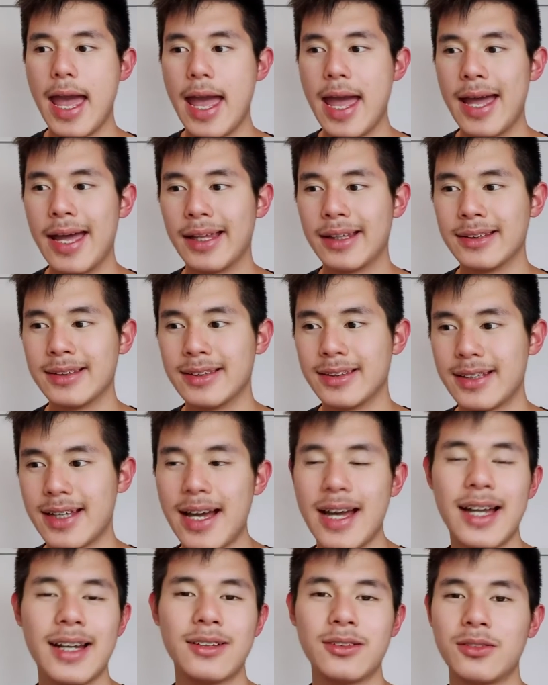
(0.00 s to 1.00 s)
And
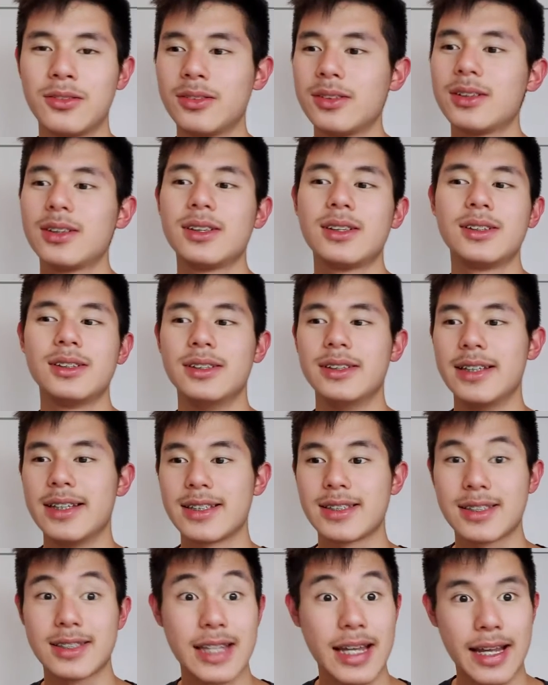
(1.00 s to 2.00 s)
then
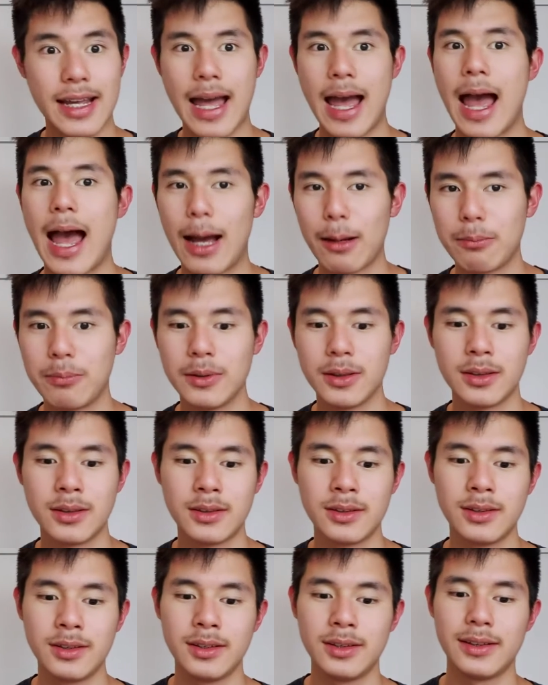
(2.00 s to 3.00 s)
this thing
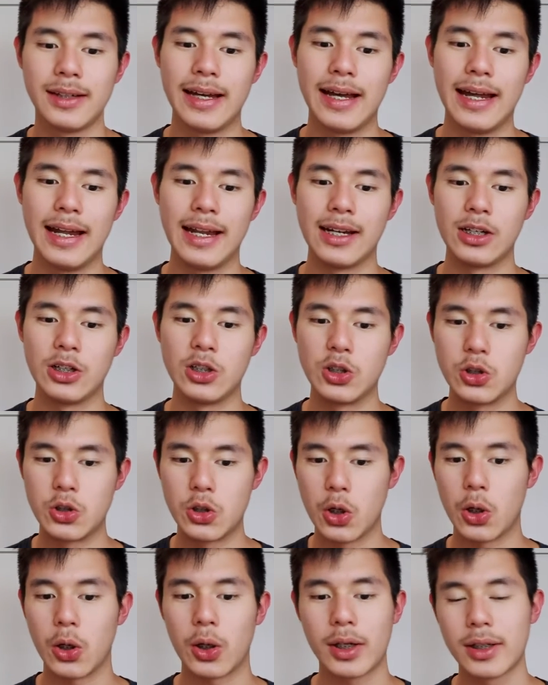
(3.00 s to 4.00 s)
happened, and
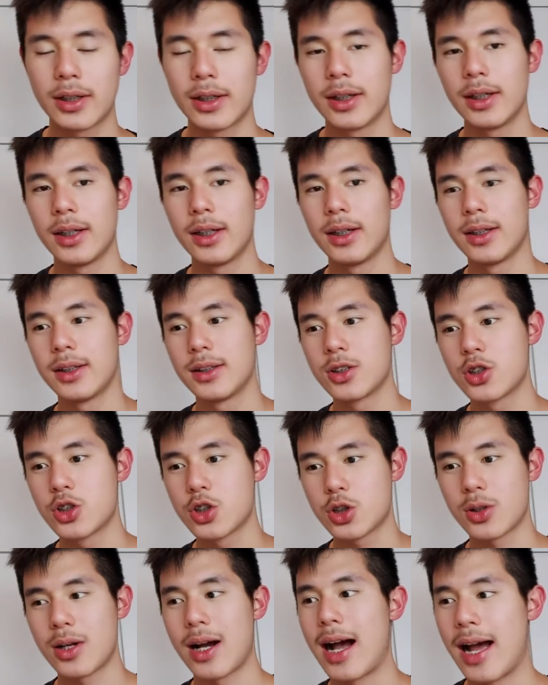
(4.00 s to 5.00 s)
Dirk
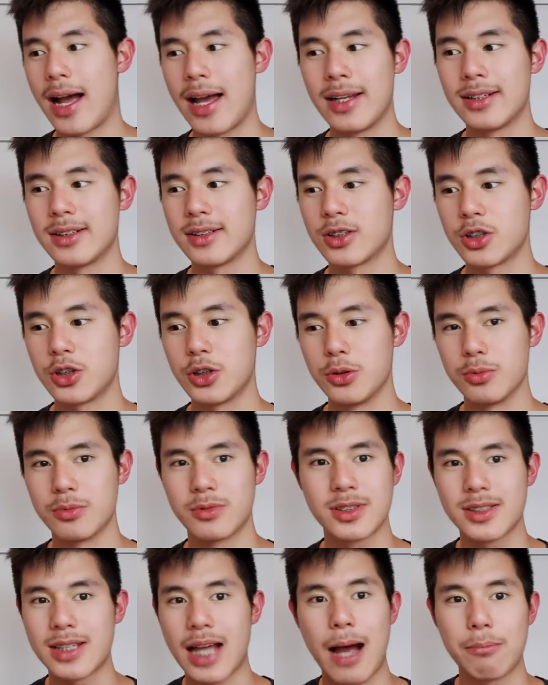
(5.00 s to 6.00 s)
tried to
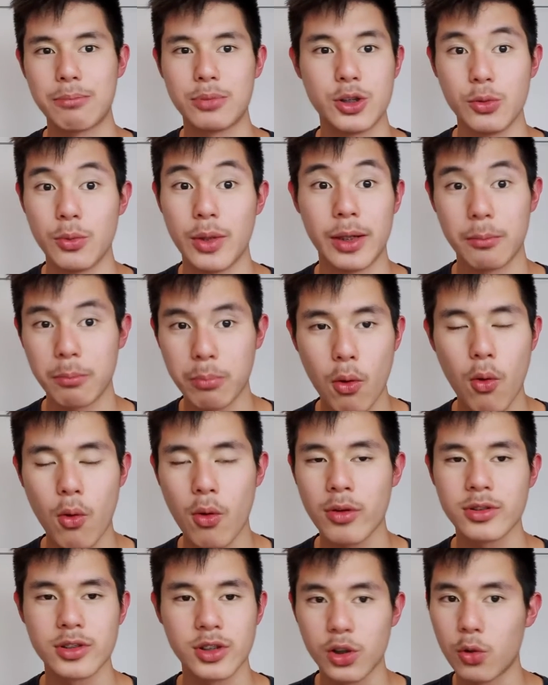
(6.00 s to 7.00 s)
stop doing
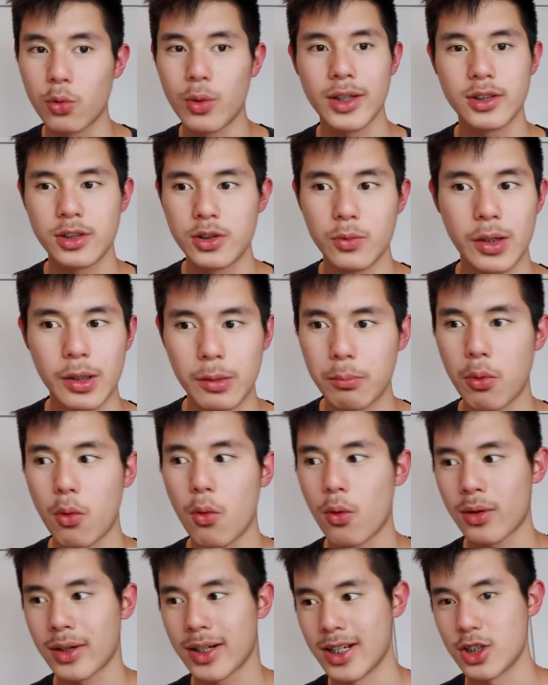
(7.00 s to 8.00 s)
porn, to quit doing
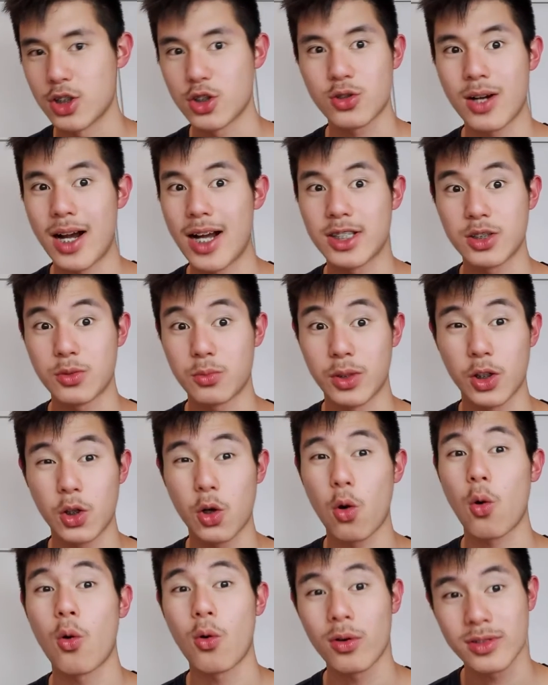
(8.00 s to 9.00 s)
porn, and tried to
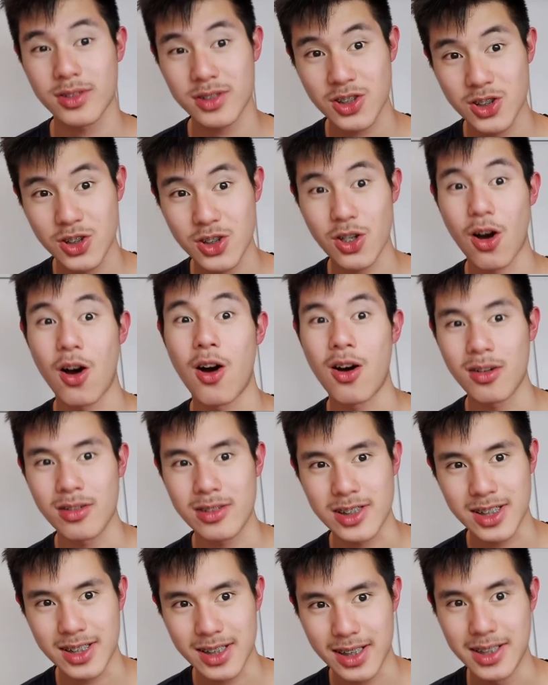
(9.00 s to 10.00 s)
record
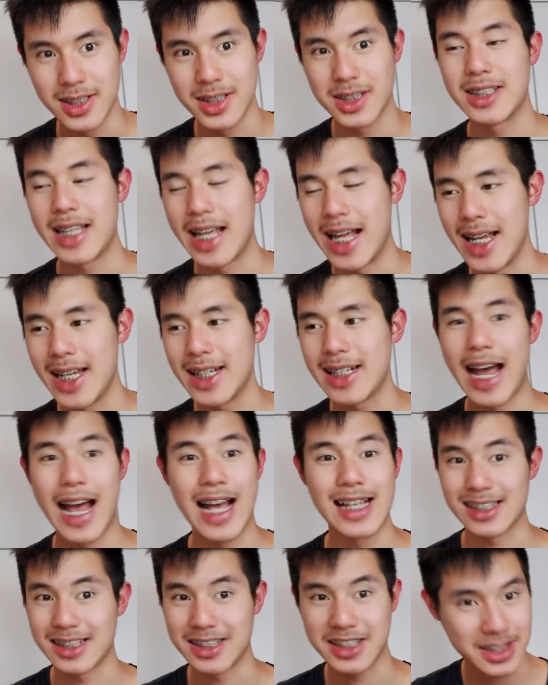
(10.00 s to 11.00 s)
songs instead
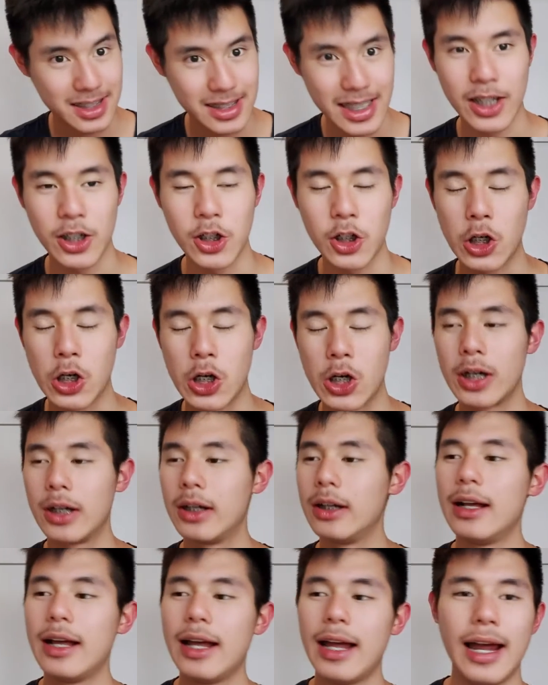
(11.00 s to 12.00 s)
as a
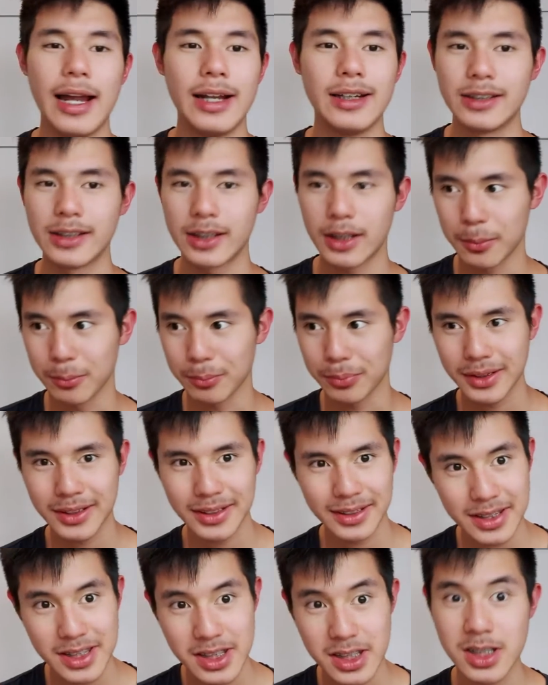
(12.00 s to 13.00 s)
singer, and he
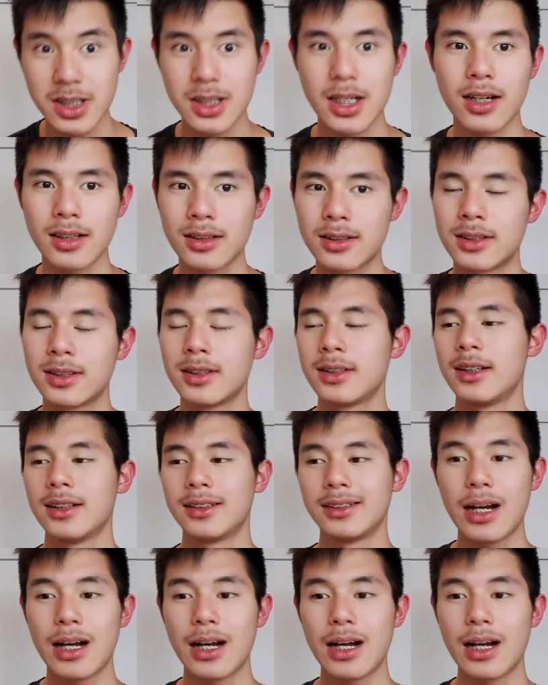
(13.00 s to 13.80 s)
completely sucked.